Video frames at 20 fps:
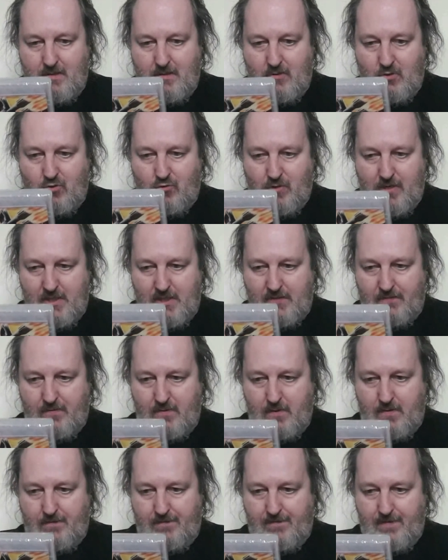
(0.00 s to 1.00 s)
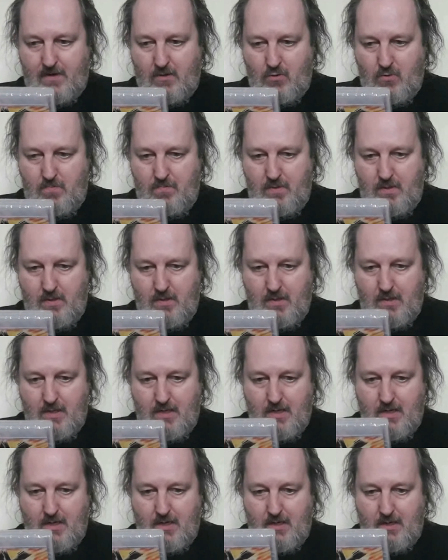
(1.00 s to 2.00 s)
transfer to film,
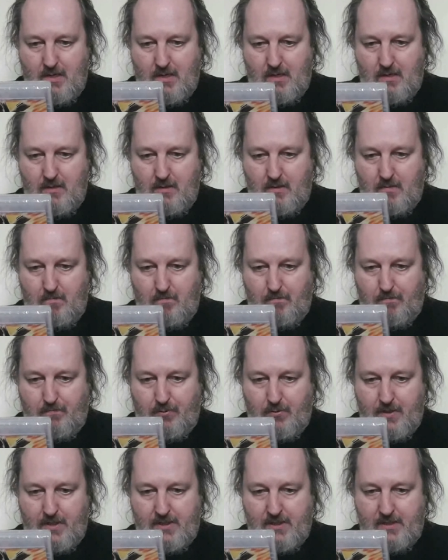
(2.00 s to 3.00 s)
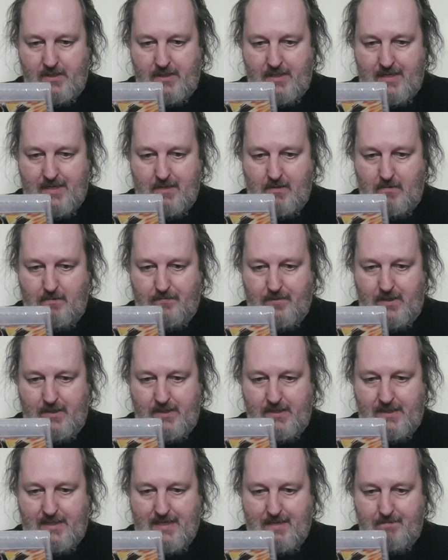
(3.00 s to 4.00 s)
uncompressed
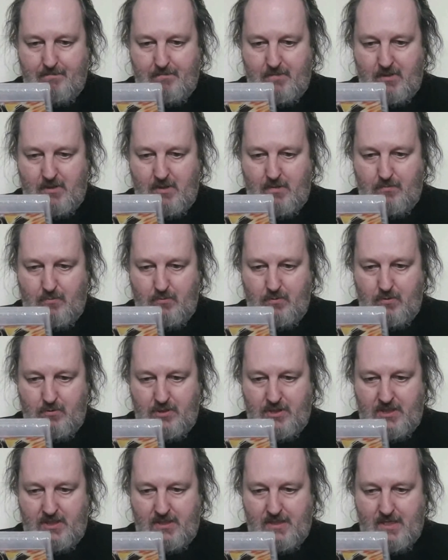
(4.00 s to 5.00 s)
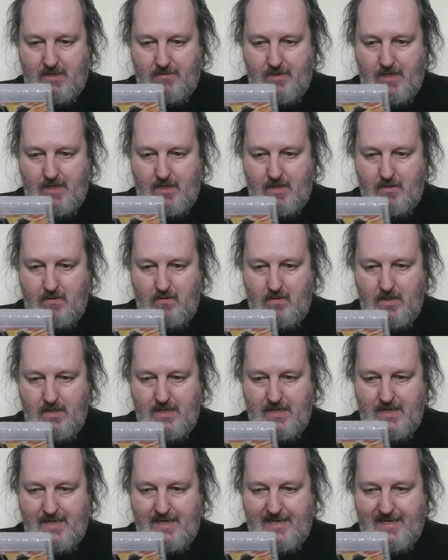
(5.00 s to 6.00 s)
LPCM 2.0 stereo,
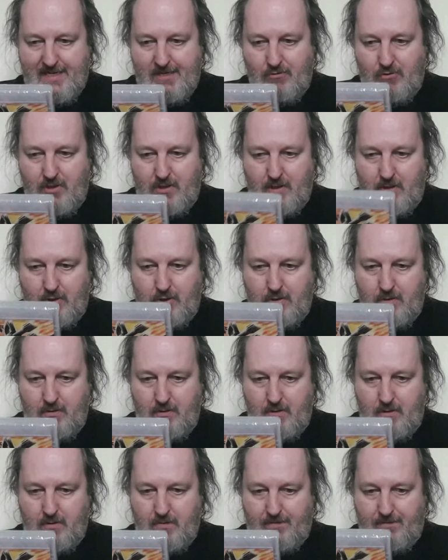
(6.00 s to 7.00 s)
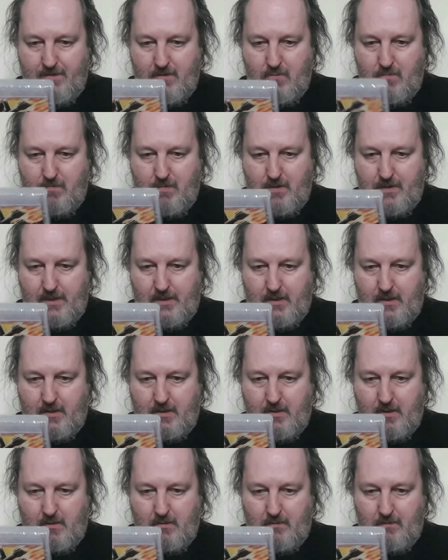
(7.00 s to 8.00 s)
introduction to the film by
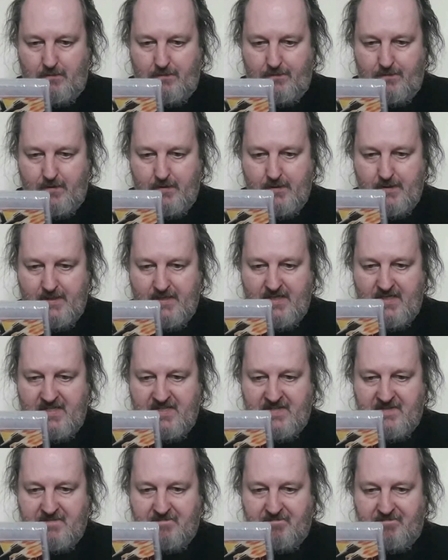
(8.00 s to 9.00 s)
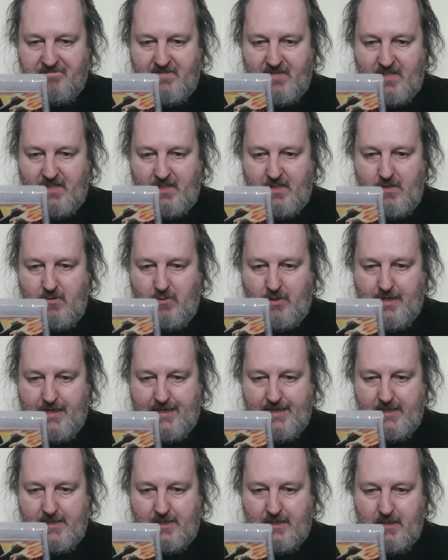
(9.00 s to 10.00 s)
Dolph, UK
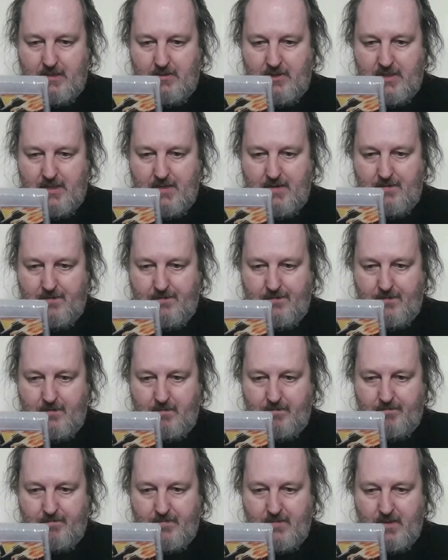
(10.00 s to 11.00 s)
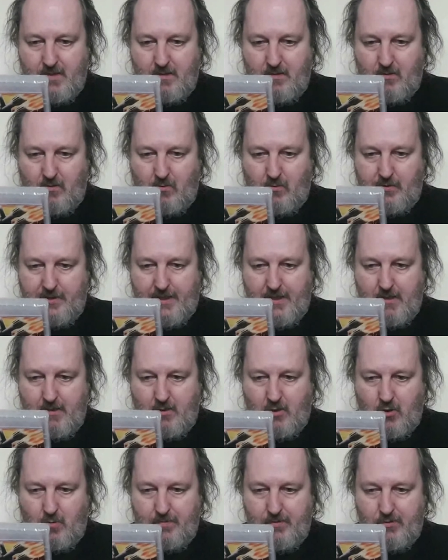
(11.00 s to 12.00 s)
exclusive audio
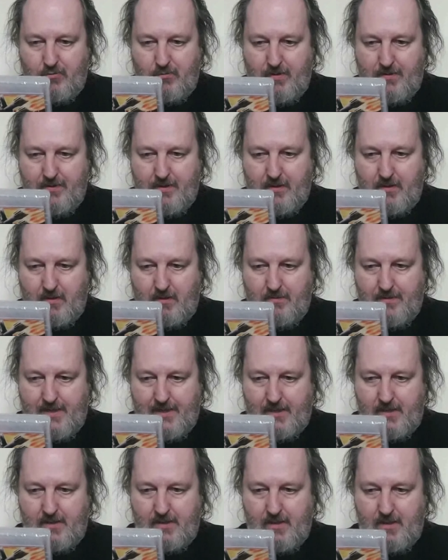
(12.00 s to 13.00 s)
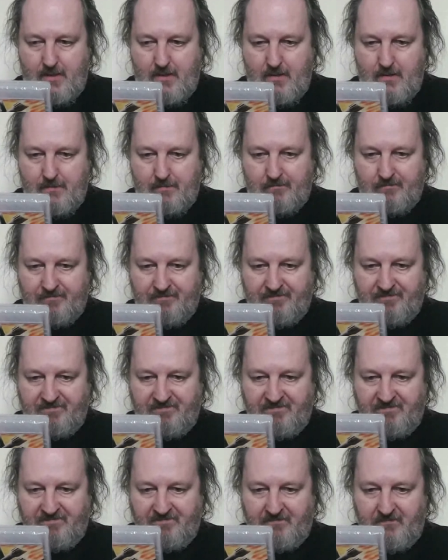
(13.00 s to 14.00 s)
commentary of the director,
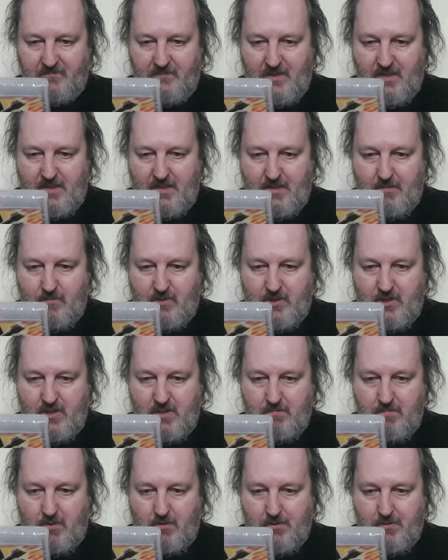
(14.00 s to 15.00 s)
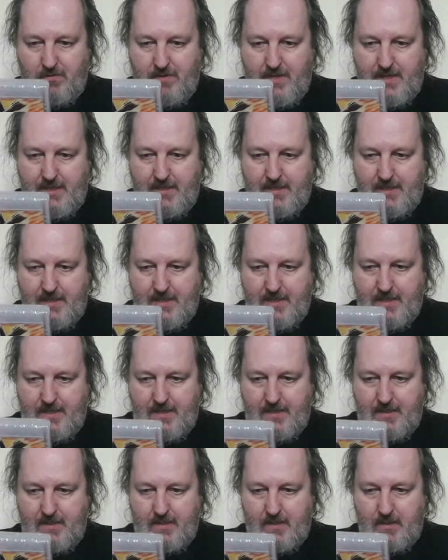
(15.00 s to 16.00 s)
which is moderated,